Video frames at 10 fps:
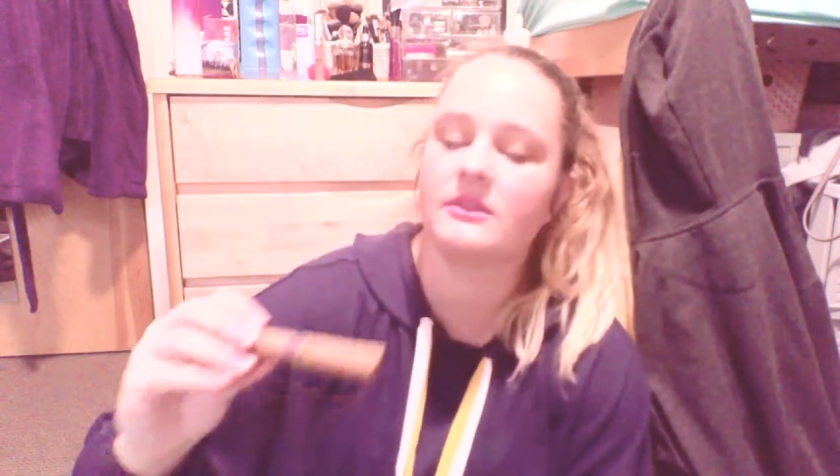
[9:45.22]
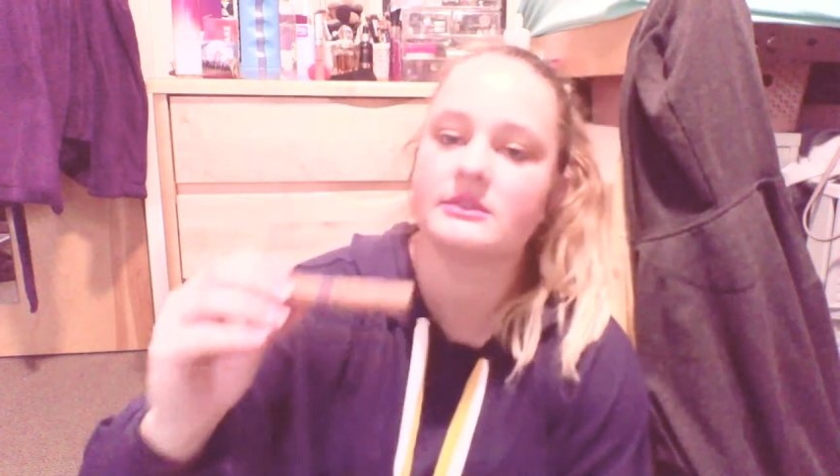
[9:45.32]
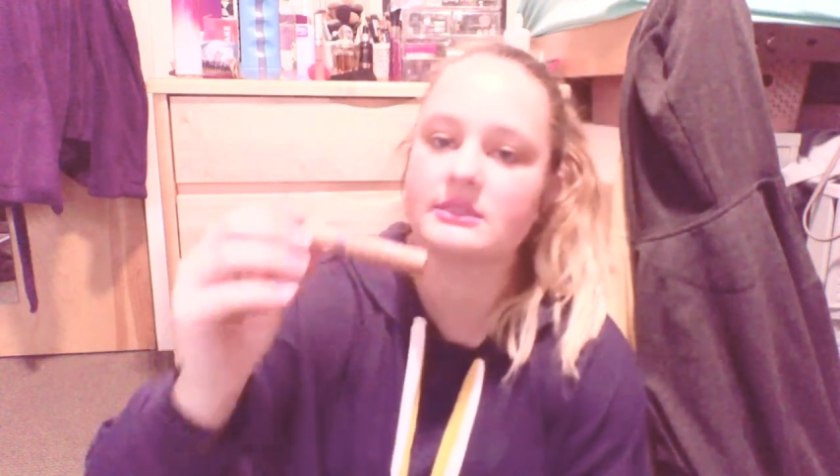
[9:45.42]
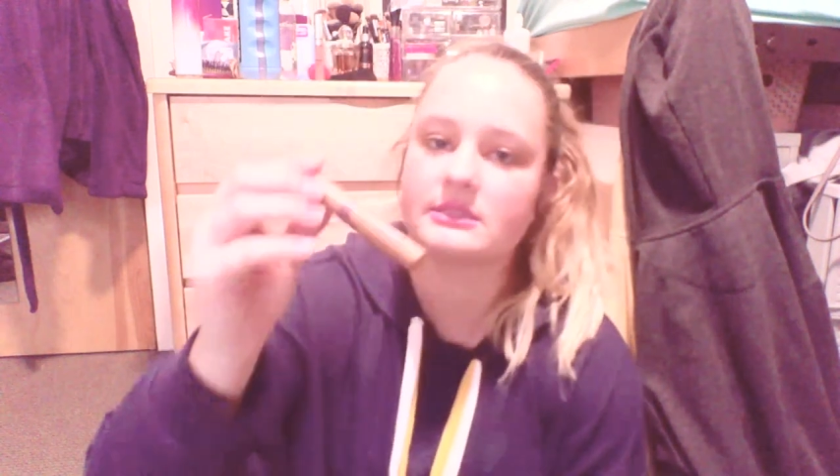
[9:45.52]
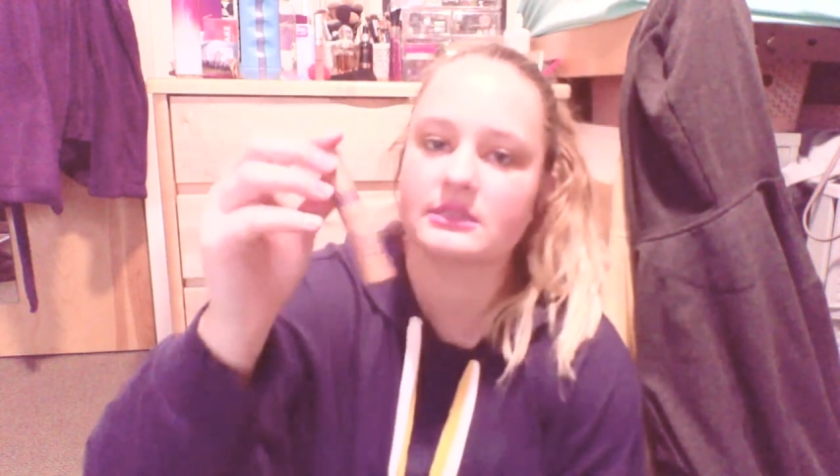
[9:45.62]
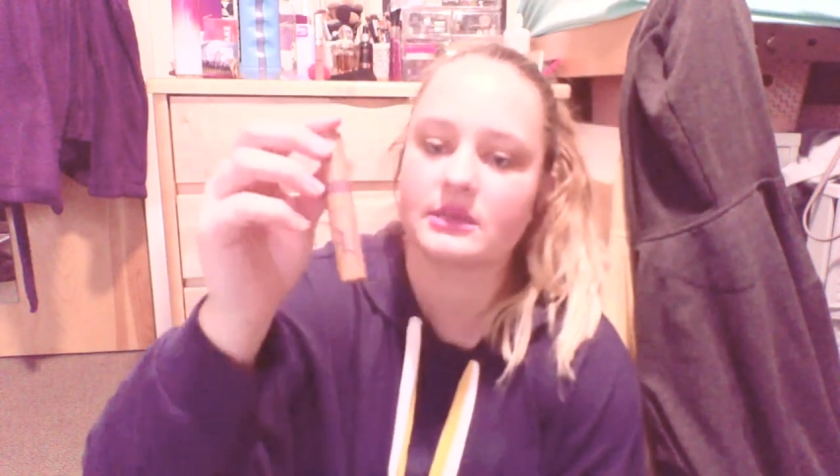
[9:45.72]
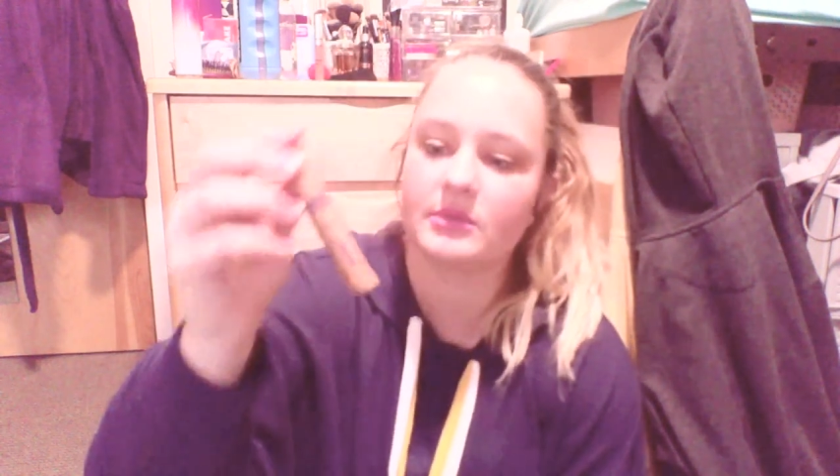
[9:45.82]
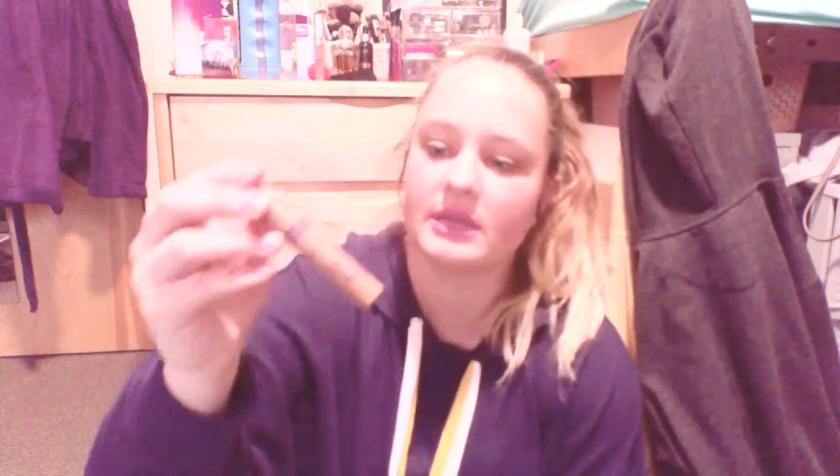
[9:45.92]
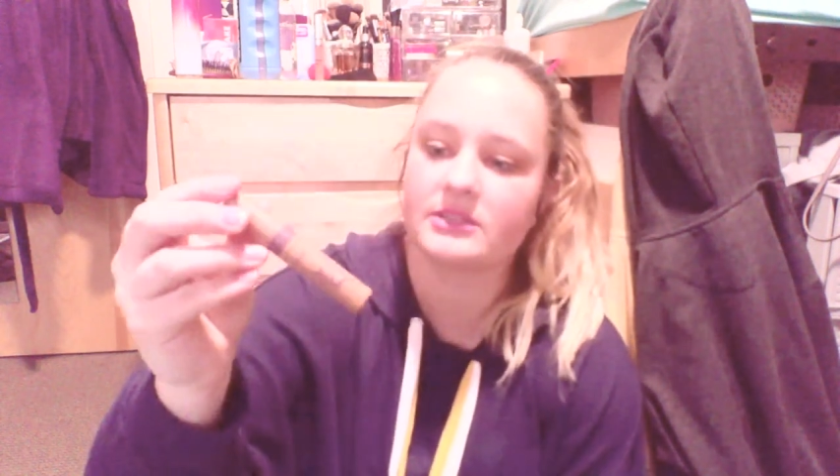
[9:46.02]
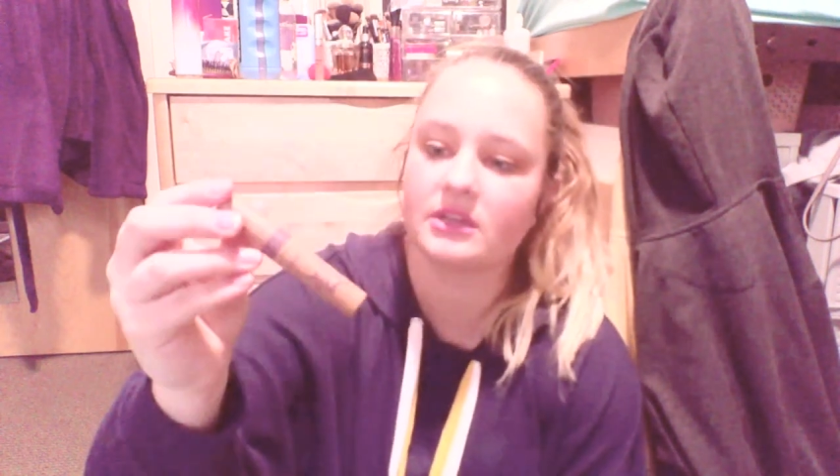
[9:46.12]
this is
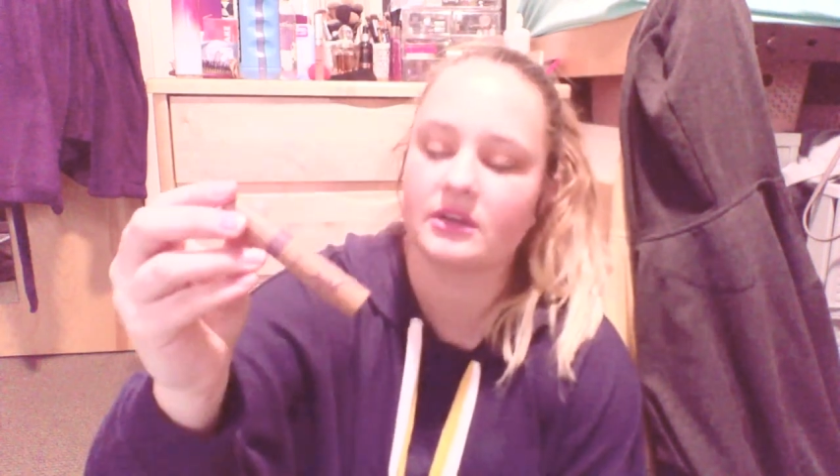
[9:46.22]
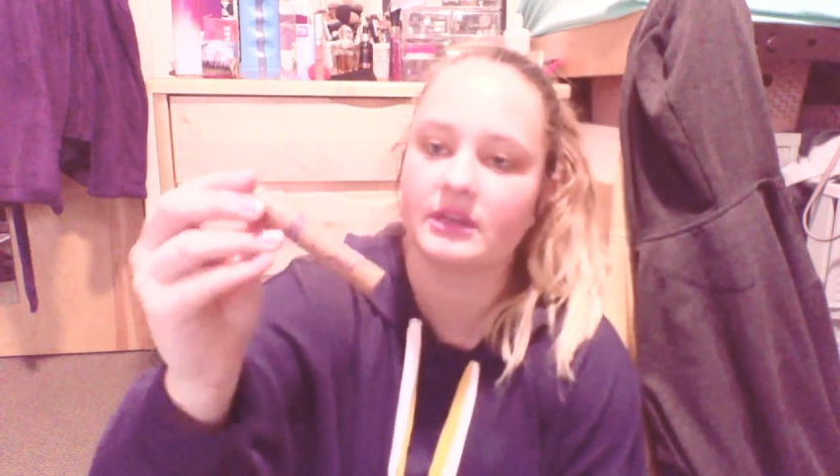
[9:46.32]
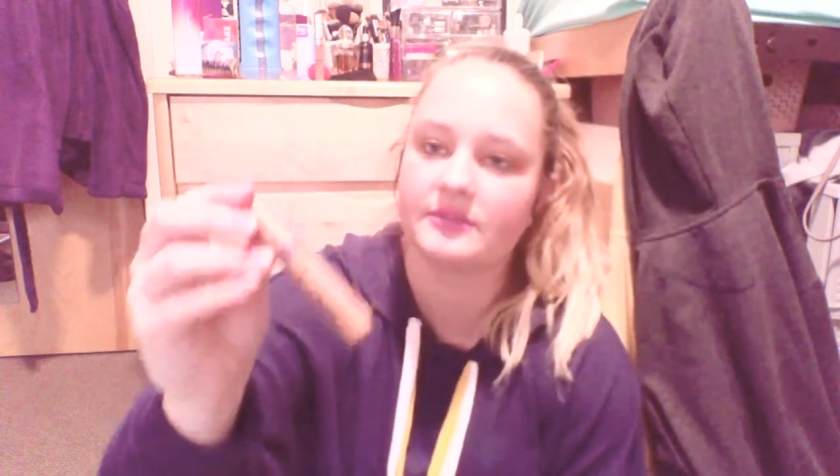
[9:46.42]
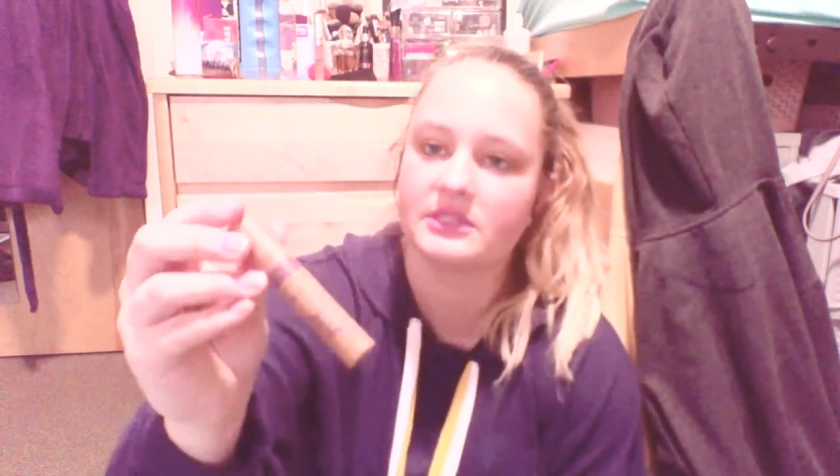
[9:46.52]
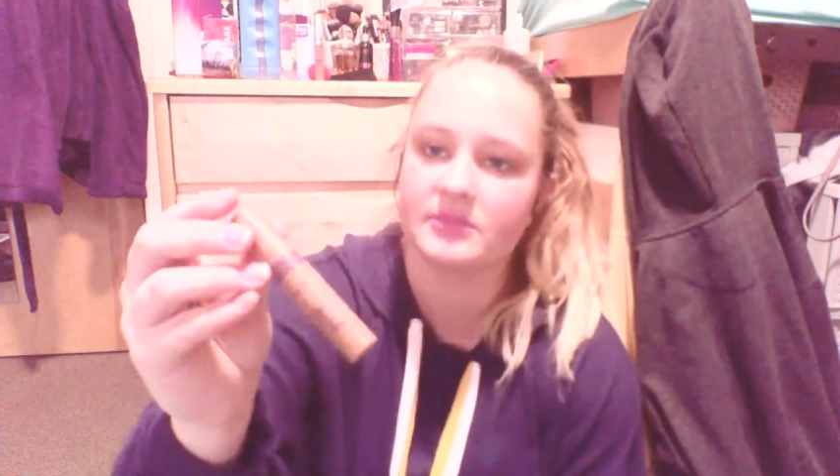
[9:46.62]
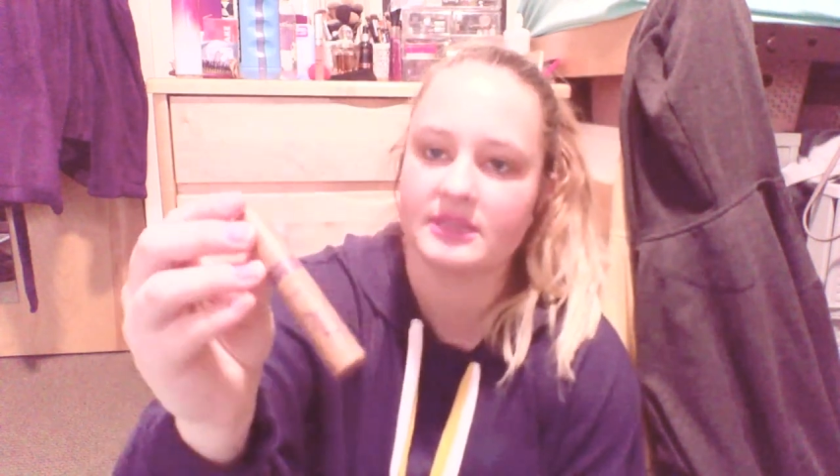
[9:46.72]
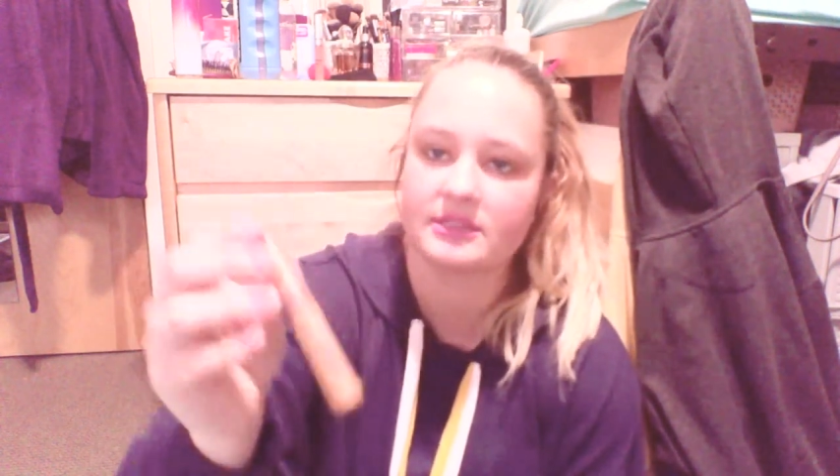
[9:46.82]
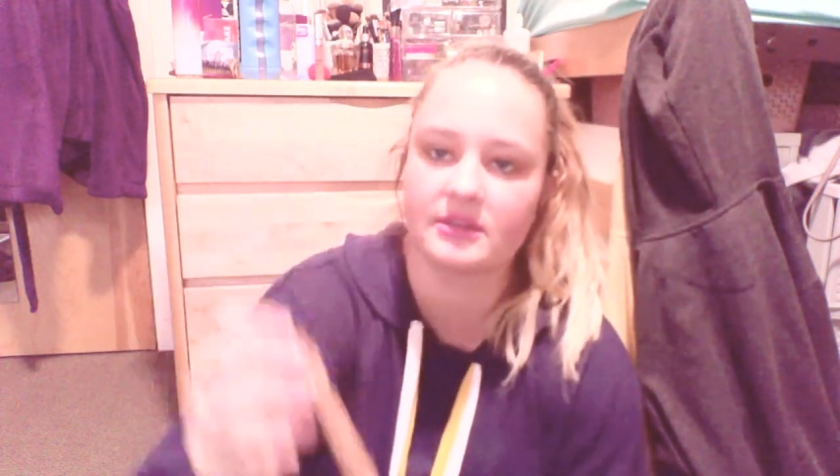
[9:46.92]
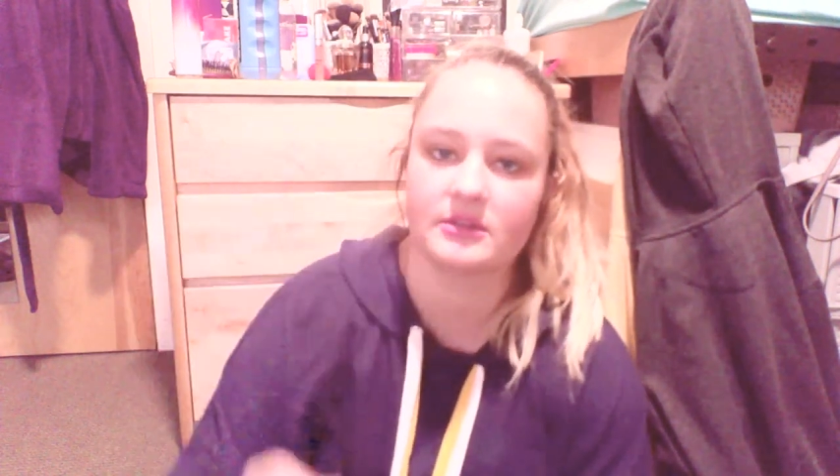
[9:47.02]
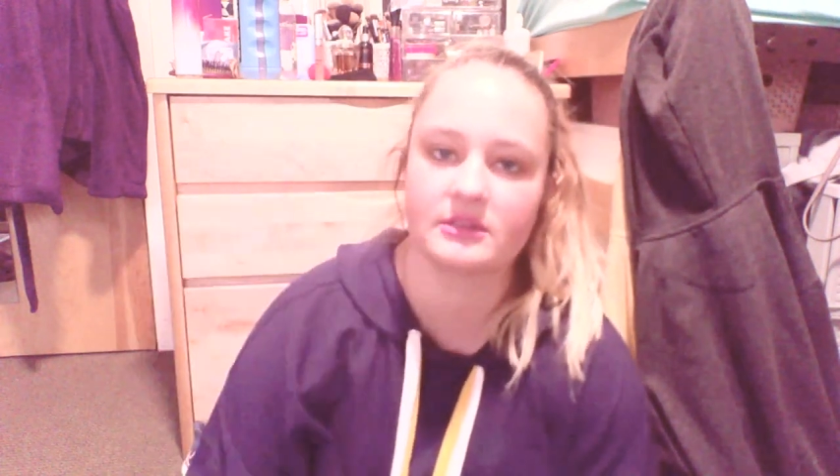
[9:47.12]
my Tarte Gifted mascara.